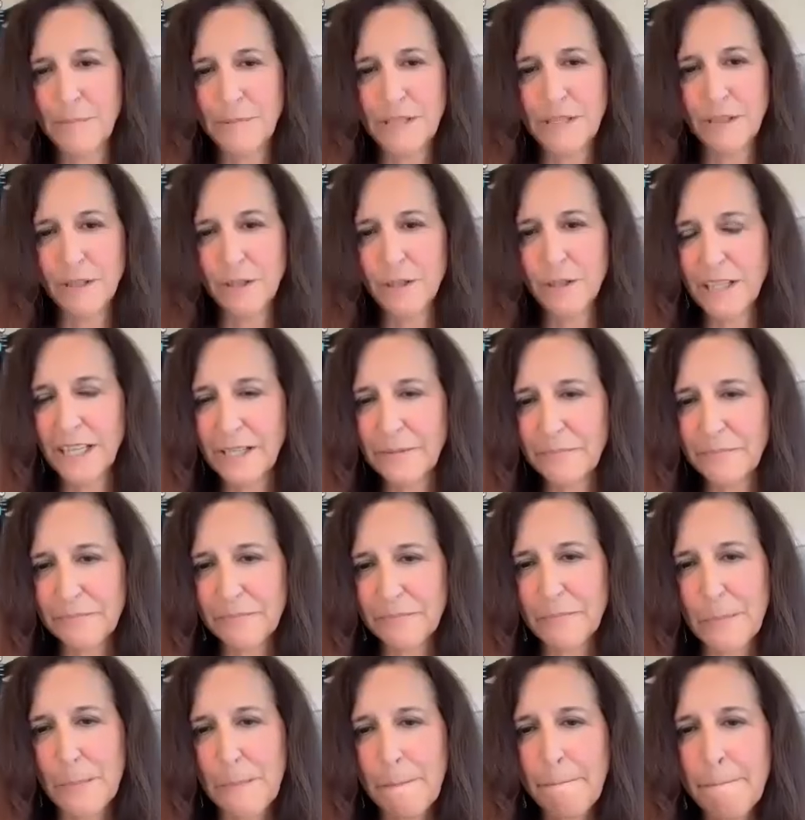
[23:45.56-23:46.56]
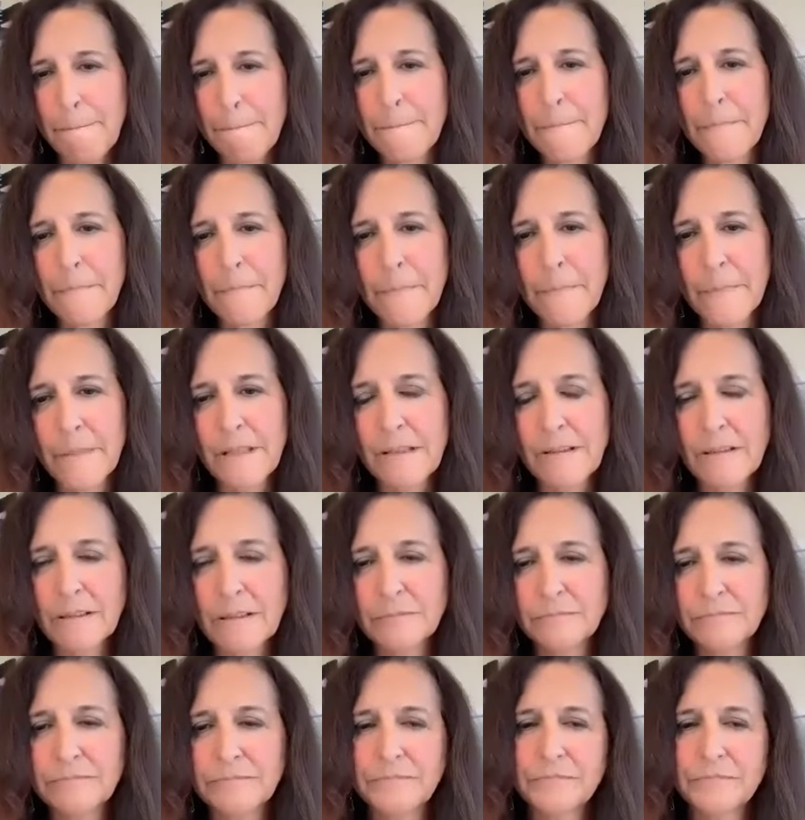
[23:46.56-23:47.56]
Absolutely. When it
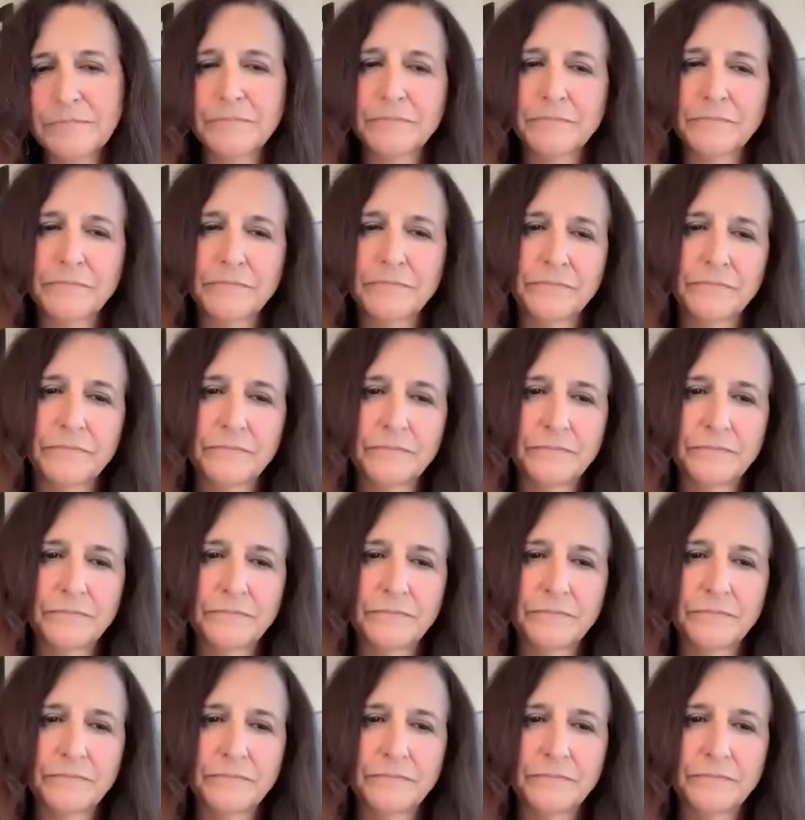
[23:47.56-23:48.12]
comes to making the